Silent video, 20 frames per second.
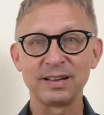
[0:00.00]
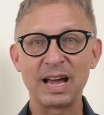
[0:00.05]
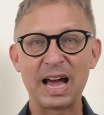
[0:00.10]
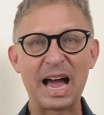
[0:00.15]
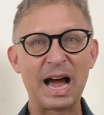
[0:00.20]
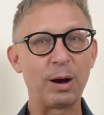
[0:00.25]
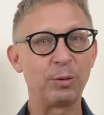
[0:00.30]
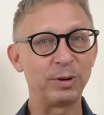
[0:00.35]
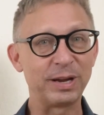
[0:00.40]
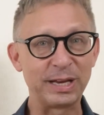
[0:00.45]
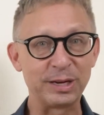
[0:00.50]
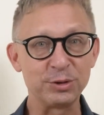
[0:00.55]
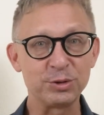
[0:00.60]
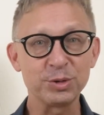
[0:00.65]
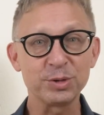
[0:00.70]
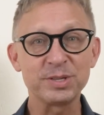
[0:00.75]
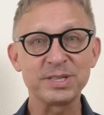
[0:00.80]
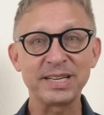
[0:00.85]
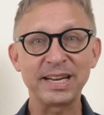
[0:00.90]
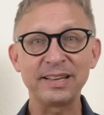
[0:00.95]
how
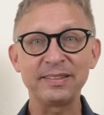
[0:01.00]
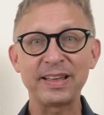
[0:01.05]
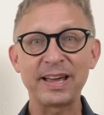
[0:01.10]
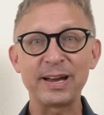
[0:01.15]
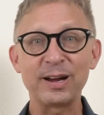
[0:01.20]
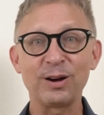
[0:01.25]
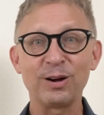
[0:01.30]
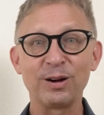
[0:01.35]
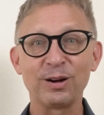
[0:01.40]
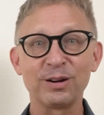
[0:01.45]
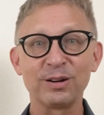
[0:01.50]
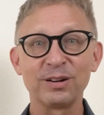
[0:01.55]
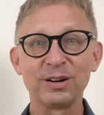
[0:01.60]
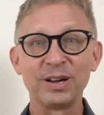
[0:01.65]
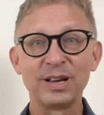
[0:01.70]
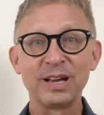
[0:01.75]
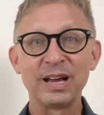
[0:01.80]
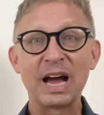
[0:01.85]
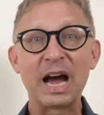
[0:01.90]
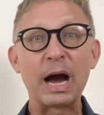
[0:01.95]
interesting they are,
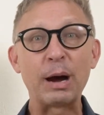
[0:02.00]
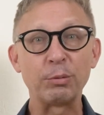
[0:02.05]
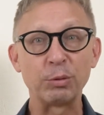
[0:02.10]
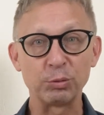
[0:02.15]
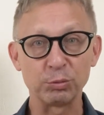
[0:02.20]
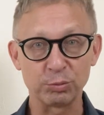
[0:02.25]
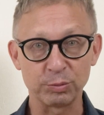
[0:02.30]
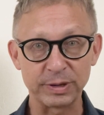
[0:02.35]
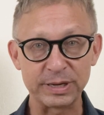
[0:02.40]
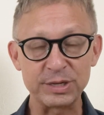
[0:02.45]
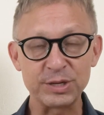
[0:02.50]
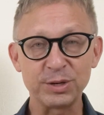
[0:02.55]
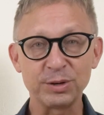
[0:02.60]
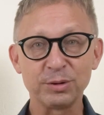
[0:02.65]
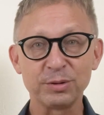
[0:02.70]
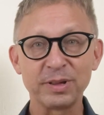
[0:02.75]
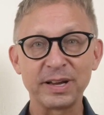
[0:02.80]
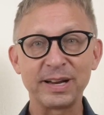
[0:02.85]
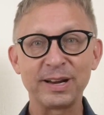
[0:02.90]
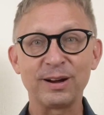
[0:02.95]
how
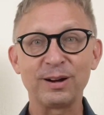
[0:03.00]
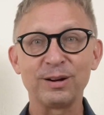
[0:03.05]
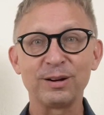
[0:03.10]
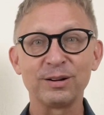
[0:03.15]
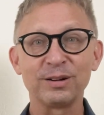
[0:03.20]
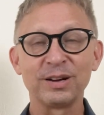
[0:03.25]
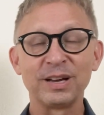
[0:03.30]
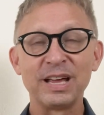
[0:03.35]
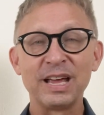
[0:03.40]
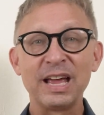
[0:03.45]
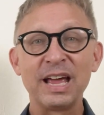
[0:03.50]
original they are,